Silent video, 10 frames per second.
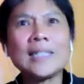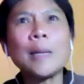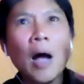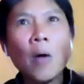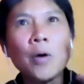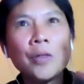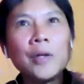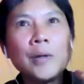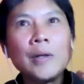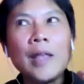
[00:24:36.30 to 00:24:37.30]
somehow or
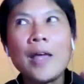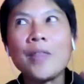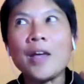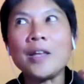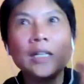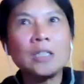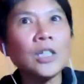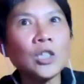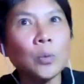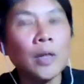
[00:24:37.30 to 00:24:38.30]
other that
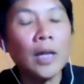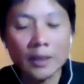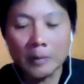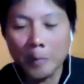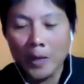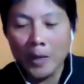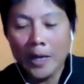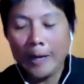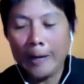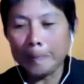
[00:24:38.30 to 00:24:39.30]
sticks with us.
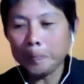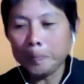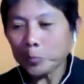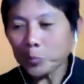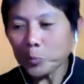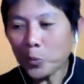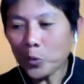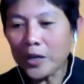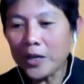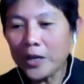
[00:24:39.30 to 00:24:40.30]

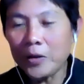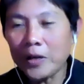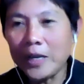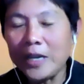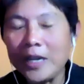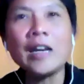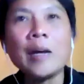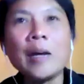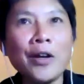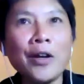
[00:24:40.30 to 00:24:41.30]

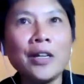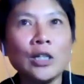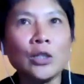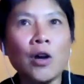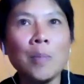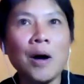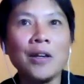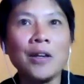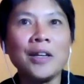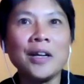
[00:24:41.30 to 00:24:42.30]
in America, they talk
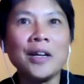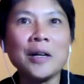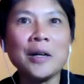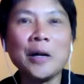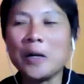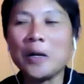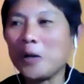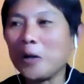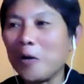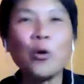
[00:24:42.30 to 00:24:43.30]
about it.
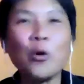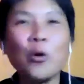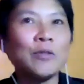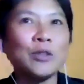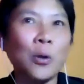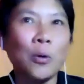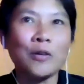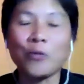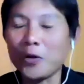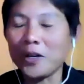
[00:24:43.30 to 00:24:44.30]
Of course, they have a
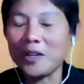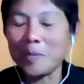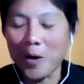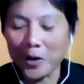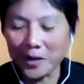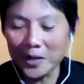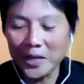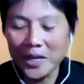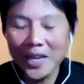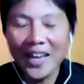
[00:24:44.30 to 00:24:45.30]
slogan for it in America.
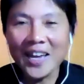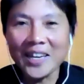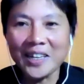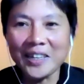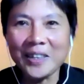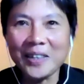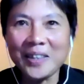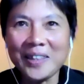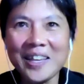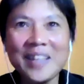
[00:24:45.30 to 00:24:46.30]
And
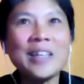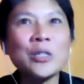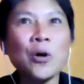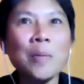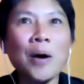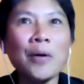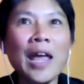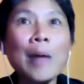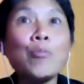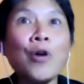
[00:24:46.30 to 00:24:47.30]
they talk
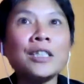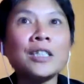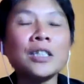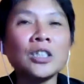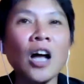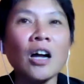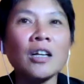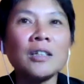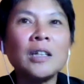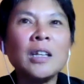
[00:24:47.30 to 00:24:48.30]
about embrace the
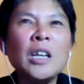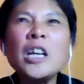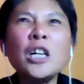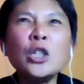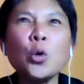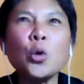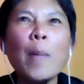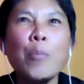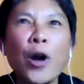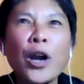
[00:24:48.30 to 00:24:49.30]
suck, learn to
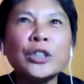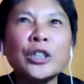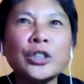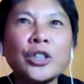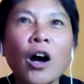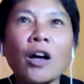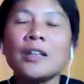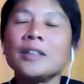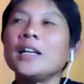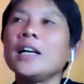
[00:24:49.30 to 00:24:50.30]
embrace the suck.